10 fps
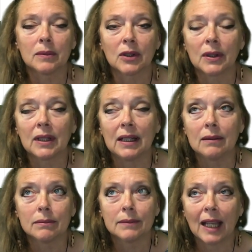
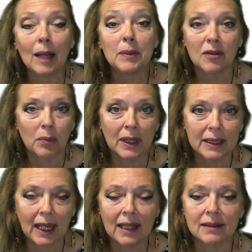turning captive
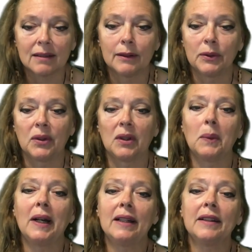bred cats loose in the
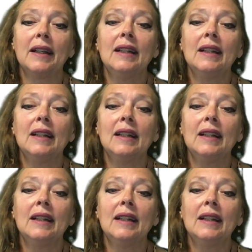wild.